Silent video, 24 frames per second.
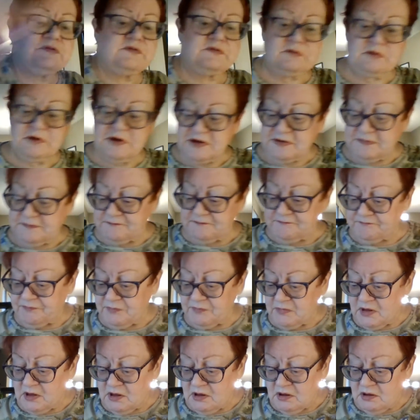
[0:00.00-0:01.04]
Sorry.
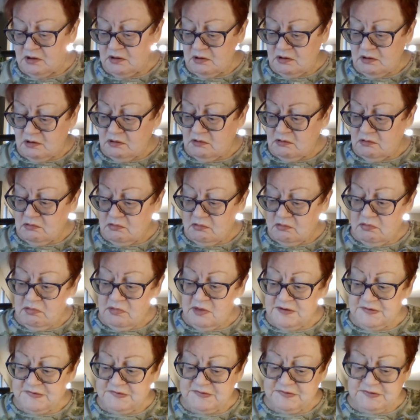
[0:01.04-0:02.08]

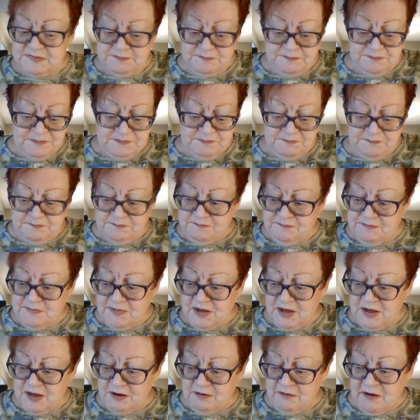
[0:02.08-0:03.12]
This
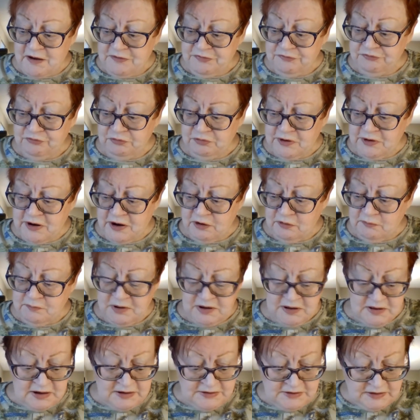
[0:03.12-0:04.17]
here, I threw it out,
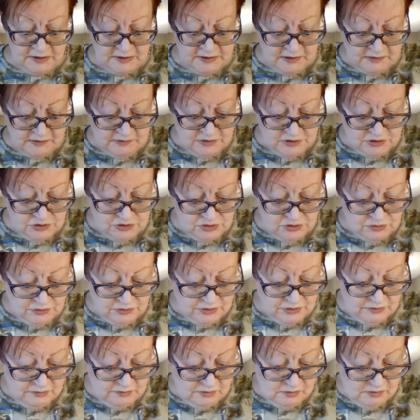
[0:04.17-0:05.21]
but then I dug it out to show
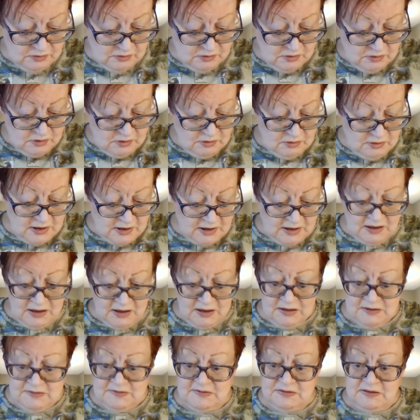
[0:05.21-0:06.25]
you. Like,
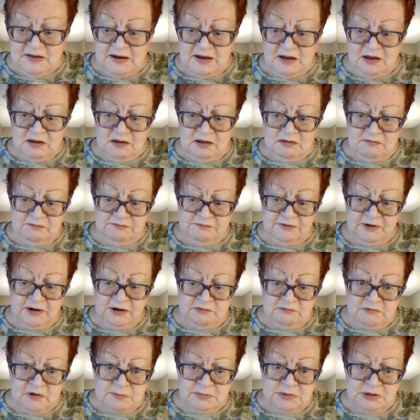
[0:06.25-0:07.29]
it's like
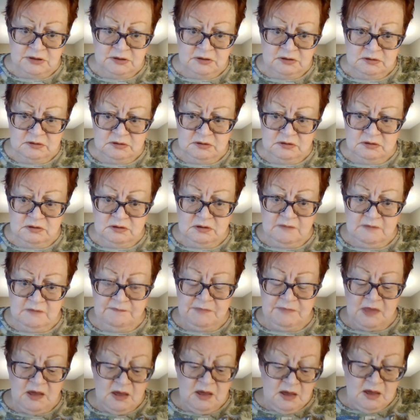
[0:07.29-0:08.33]
friggin' rubber.
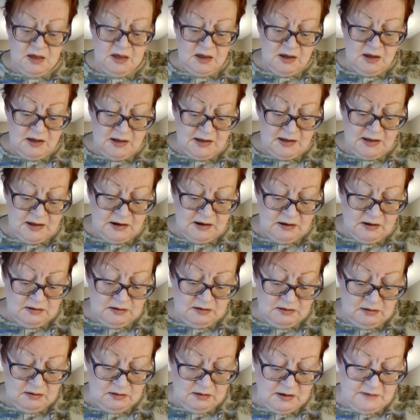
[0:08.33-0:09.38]
And
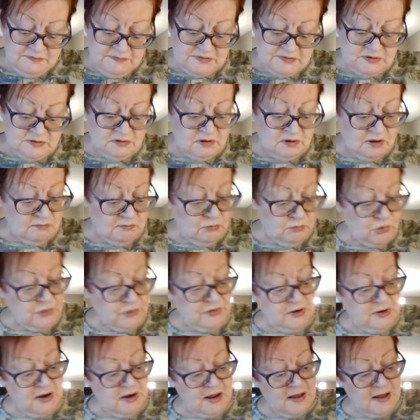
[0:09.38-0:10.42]
I've still got more
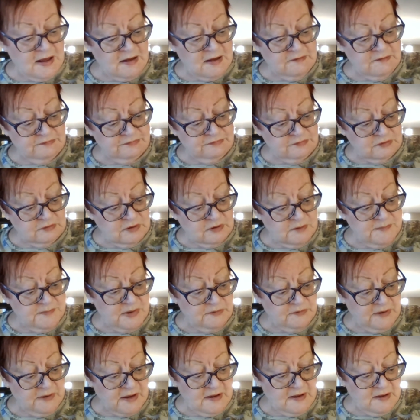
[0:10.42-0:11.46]
than half, or
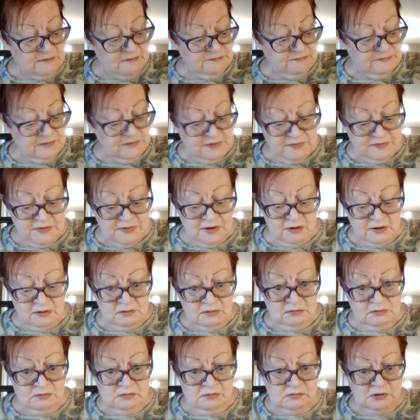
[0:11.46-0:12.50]
about half, in there.
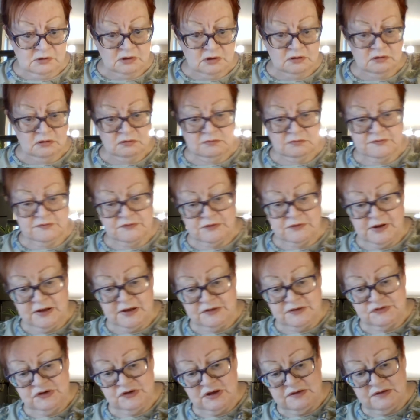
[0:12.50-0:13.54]
Oh, sorry,
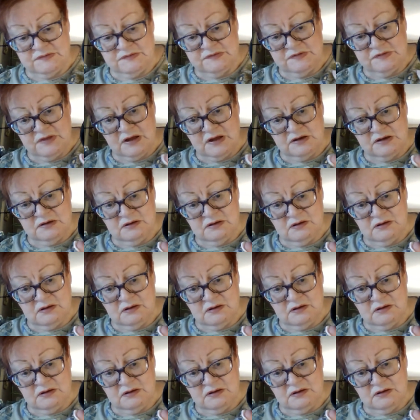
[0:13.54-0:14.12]
you can't see that.